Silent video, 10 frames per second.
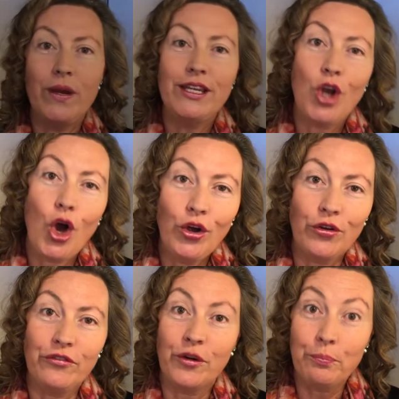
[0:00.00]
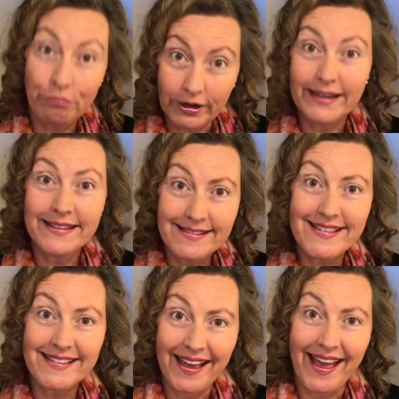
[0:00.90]
we know from brain
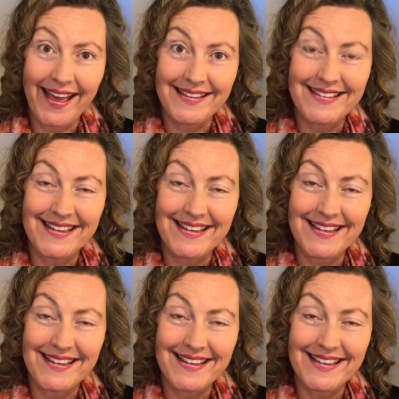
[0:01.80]
scans